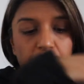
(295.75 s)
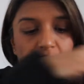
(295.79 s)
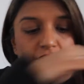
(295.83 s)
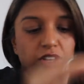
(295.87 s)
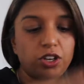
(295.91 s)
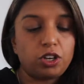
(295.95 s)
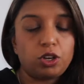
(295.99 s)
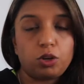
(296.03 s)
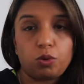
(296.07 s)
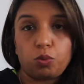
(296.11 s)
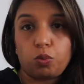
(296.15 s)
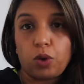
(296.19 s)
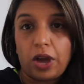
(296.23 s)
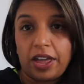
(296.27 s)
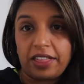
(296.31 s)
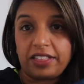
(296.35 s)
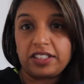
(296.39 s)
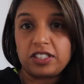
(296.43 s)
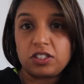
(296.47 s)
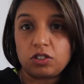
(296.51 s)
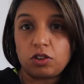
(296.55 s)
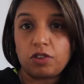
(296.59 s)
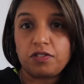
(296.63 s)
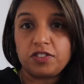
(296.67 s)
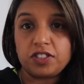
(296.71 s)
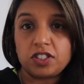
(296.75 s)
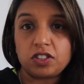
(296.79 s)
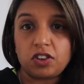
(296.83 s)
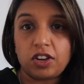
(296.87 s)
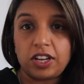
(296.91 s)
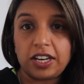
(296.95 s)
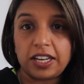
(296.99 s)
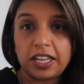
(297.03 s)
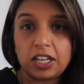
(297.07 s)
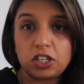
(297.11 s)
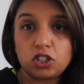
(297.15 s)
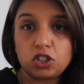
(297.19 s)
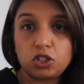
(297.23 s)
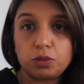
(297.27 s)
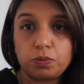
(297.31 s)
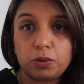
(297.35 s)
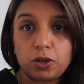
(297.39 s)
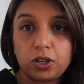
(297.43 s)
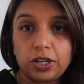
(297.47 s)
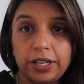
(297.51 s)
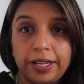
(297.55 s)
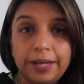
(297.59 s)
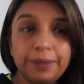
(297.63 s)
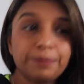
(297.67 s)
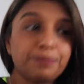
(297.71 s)
then you'd wear the soft side against your
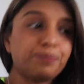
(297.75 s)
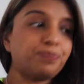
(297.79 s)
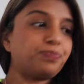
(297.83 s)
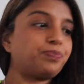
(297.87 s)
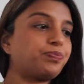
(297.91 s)
body.